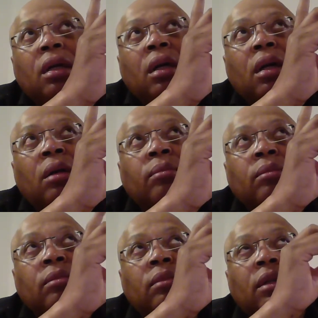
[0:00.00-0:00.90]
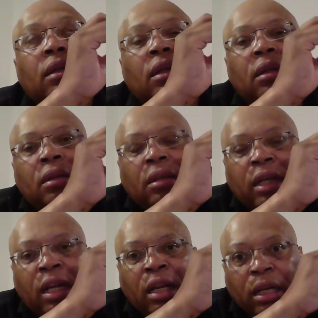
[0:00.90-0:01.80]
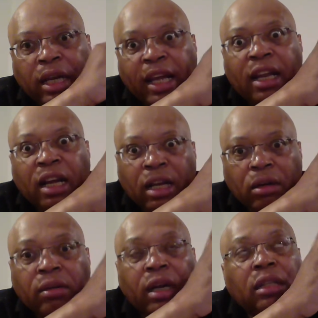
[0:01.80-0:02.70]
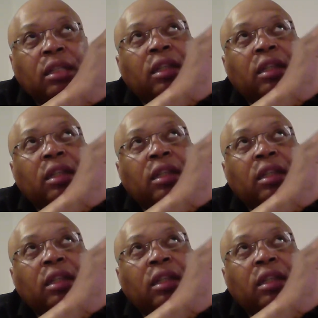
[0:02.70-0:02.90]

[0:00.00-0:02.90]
and the hairline cracks had